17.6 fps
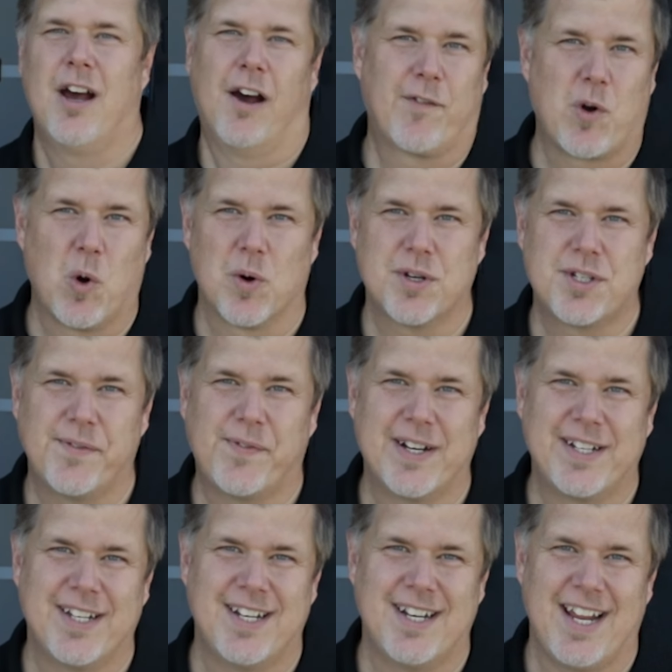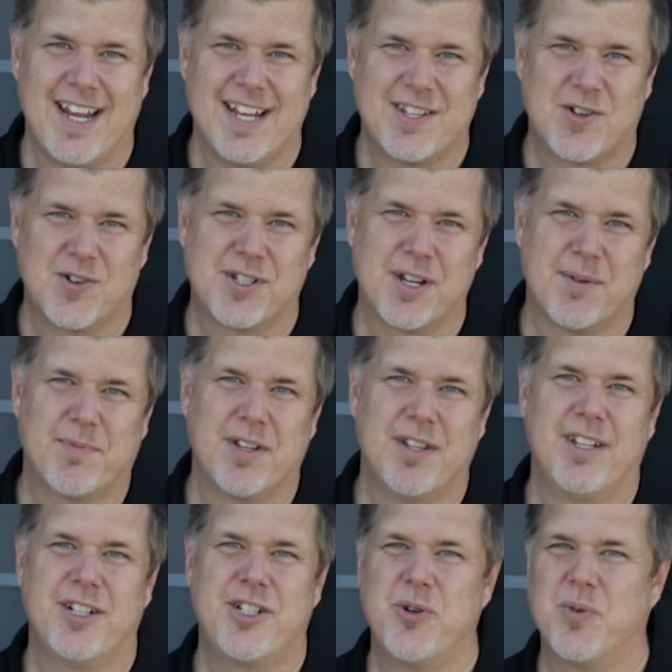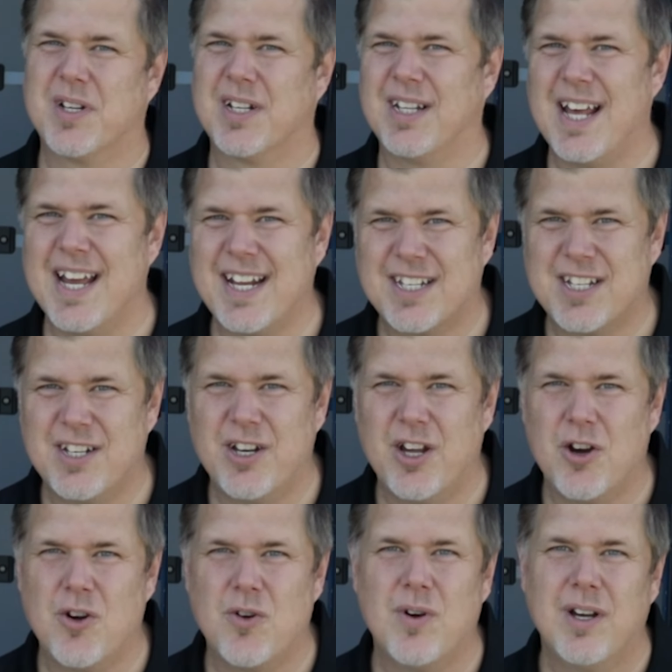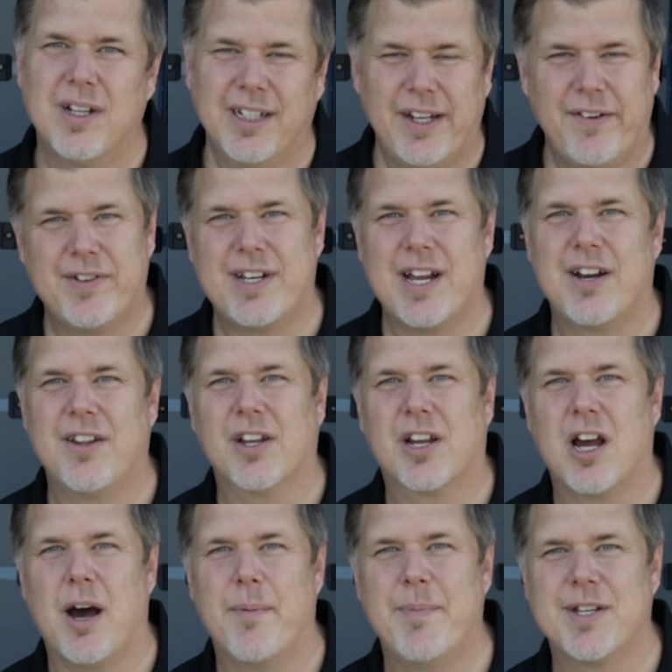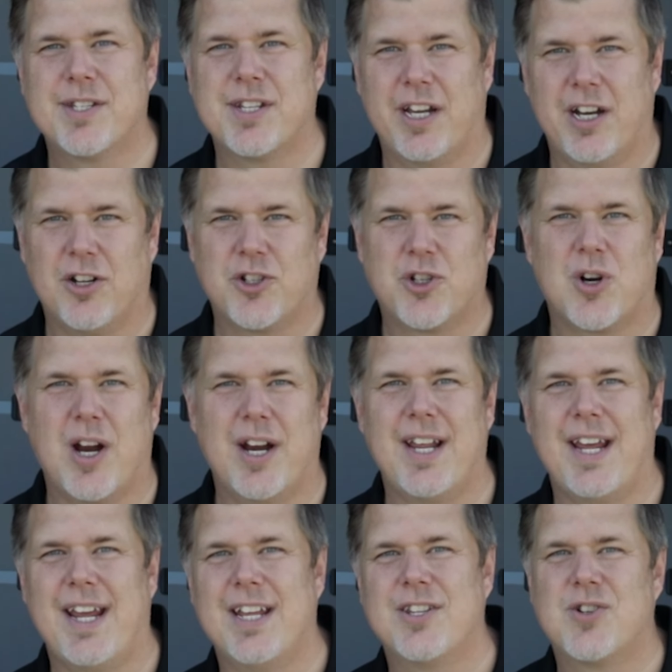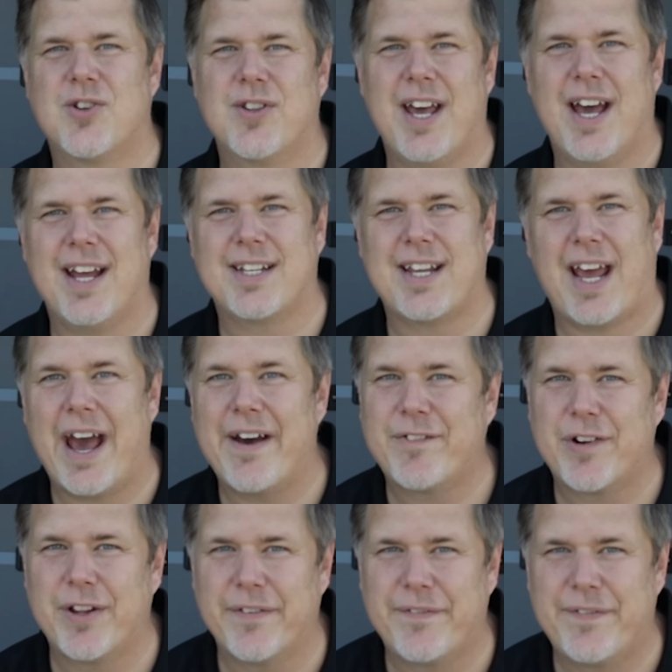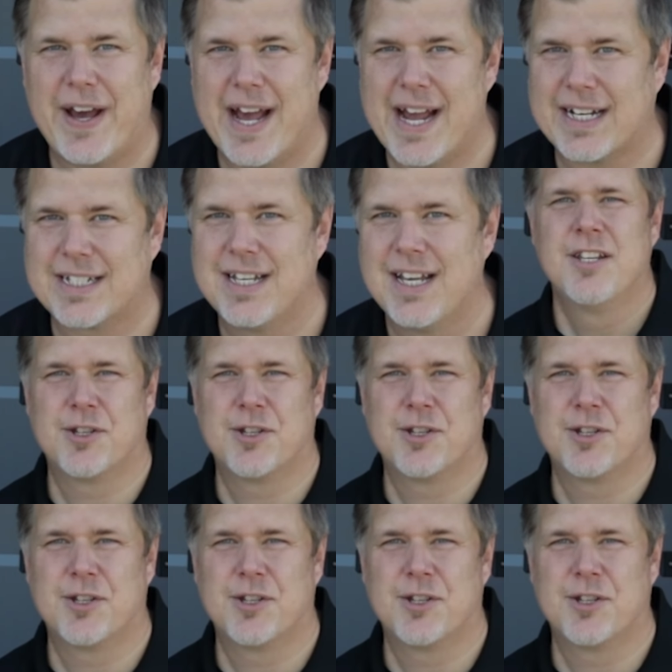Of course, if I didn't answer something that you would like to know, leave it down in the comments and I'll try to answer that after the fact.